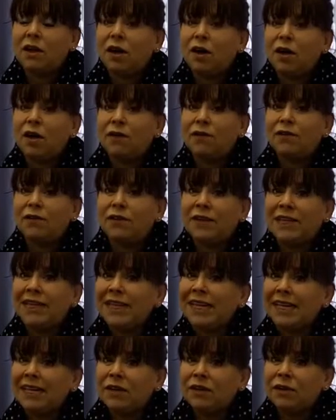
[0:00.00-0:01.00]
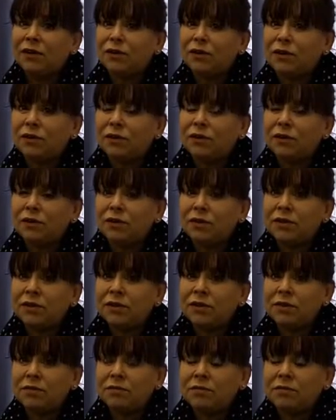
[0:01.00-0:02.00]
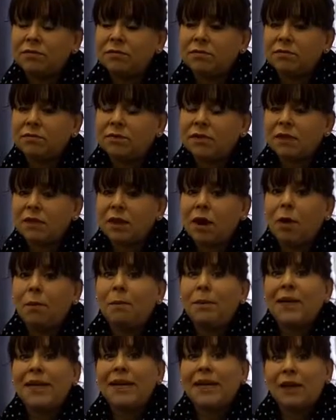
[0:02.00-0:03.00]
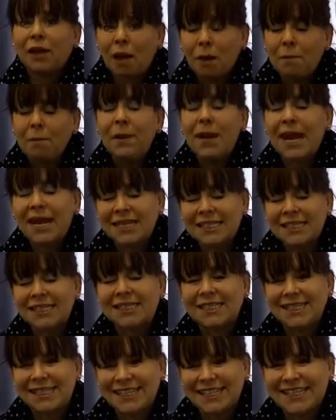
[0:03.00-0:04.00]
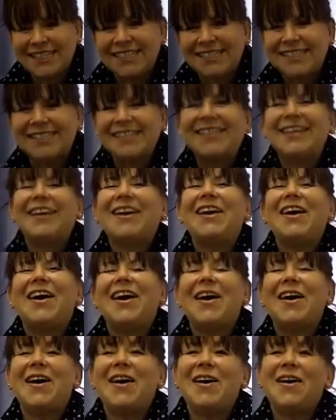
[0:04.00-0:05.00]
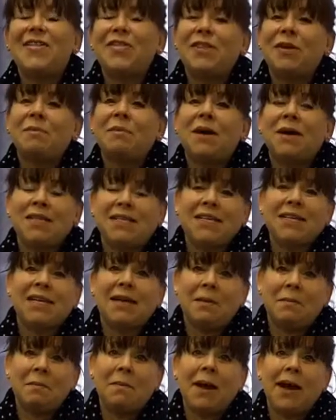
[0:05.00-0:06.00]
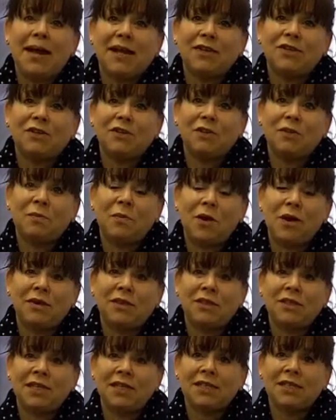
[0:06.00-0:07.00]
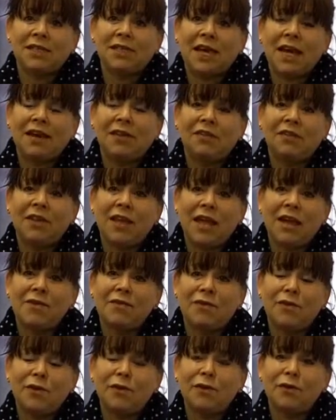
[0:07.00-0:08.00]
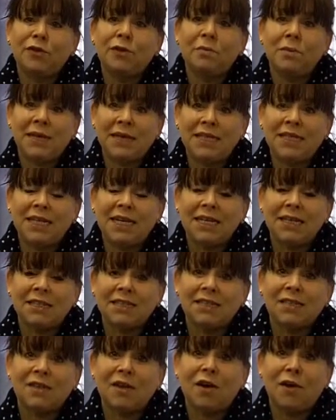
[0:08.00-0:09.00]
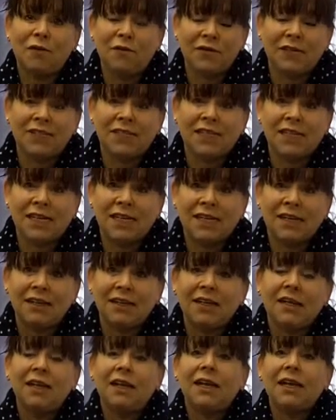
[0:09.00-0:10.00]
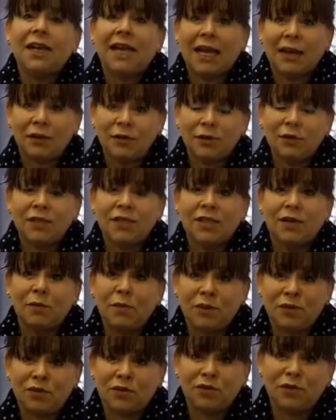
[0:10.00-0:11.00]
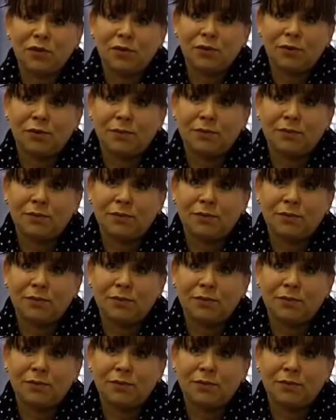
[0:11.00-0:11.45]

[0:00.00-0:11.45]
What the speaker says: of legal complexities that might impact on the process, and therefore the mediators obviously can also withdraw.